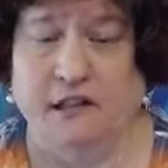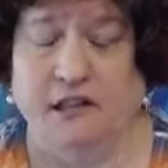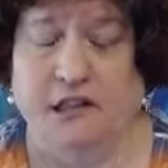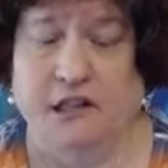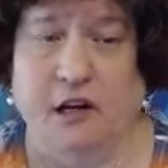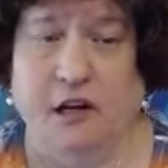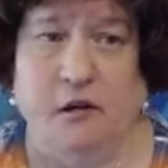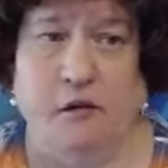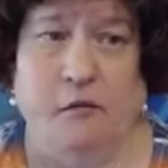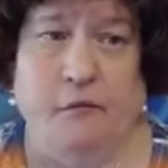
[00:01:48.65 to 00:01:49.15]

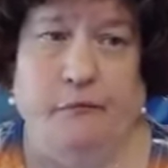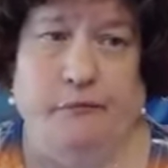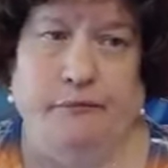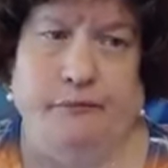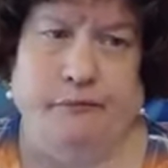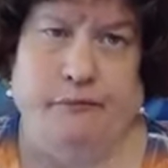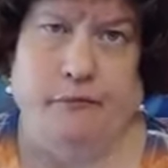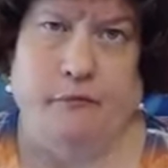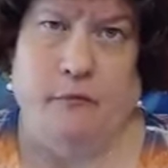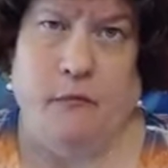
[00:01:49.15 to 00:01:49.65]
So
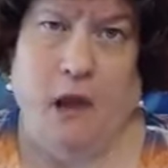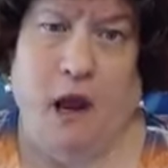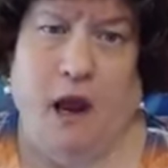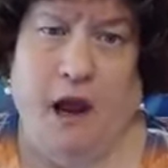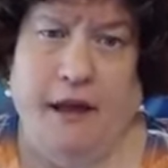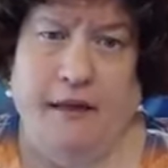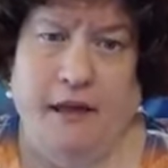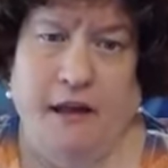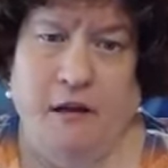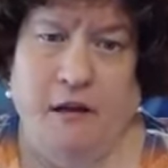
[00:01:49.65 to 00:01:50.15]

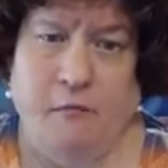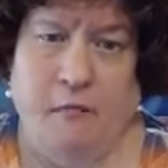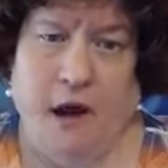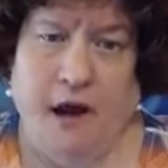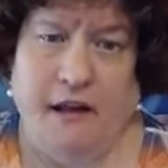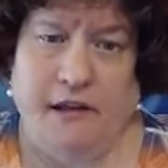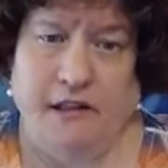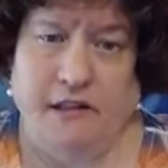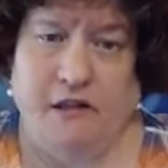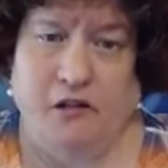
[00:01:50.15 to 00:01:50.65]
I think
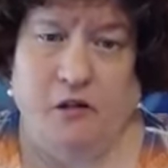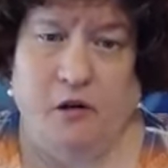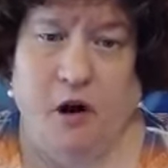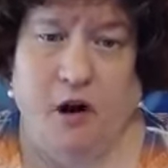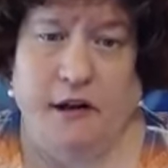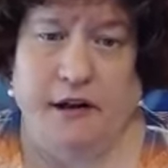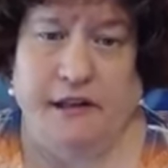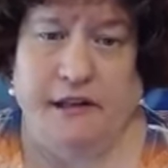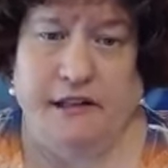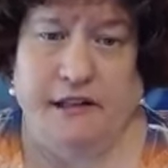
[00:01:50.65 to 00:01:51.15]
my
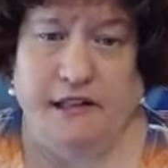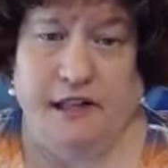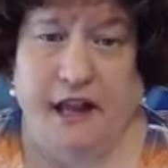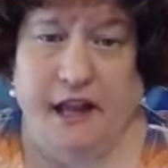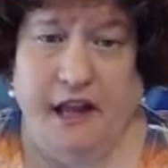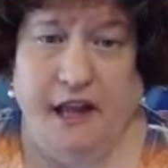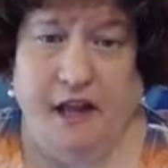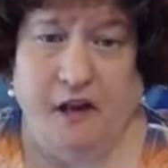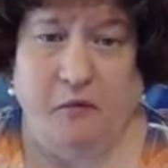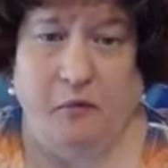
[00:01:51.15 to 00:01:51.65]
strongest
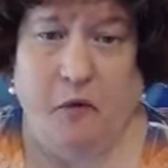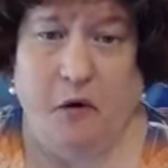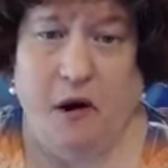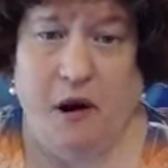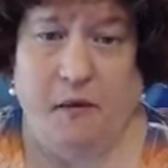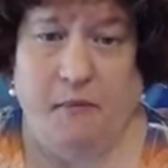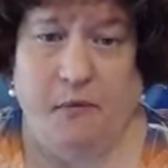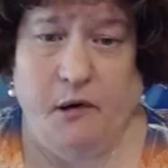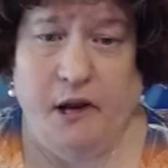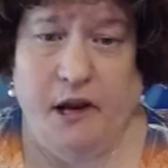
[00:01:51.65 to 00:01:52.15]
psychic
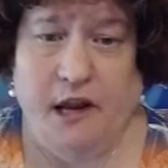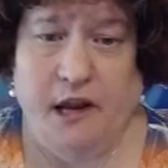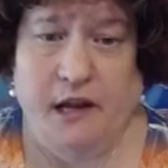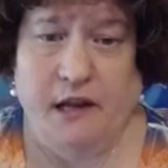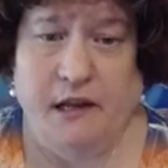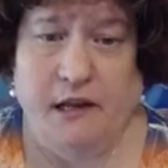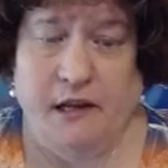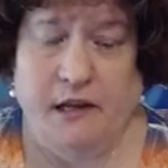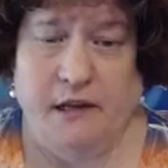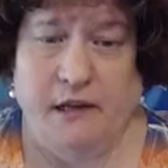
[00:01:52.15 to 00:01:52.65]

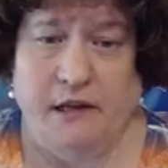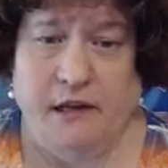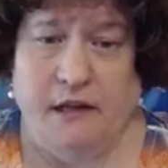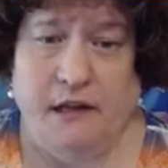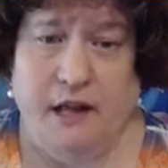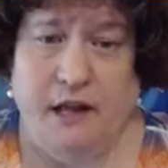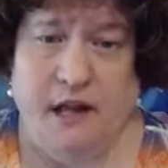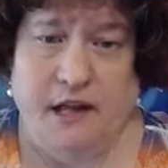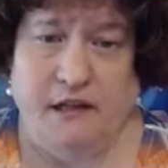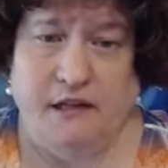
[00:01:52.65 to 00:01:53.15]
property
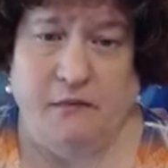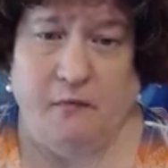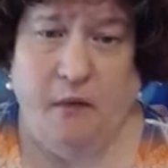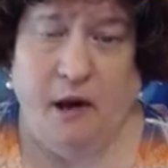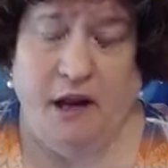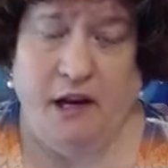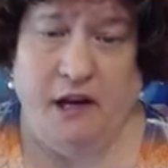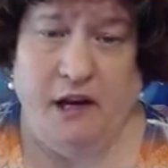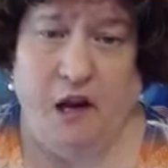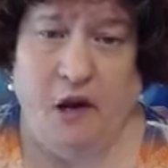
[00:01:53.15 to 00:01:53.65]
is
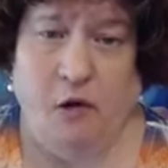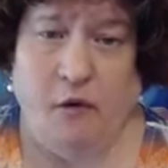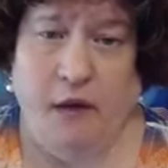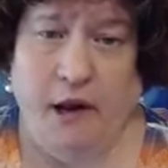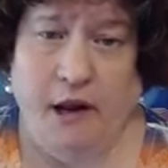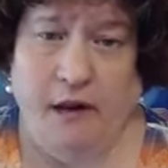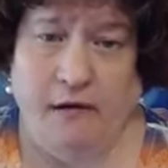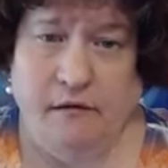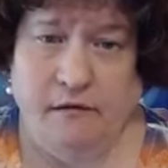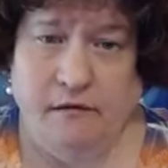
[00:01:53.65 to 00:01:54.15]
my
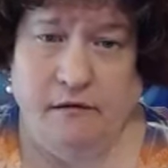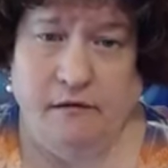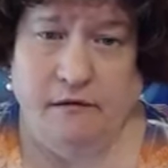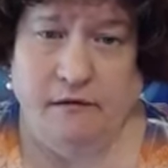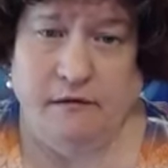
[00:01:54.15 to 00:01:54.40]
knowing.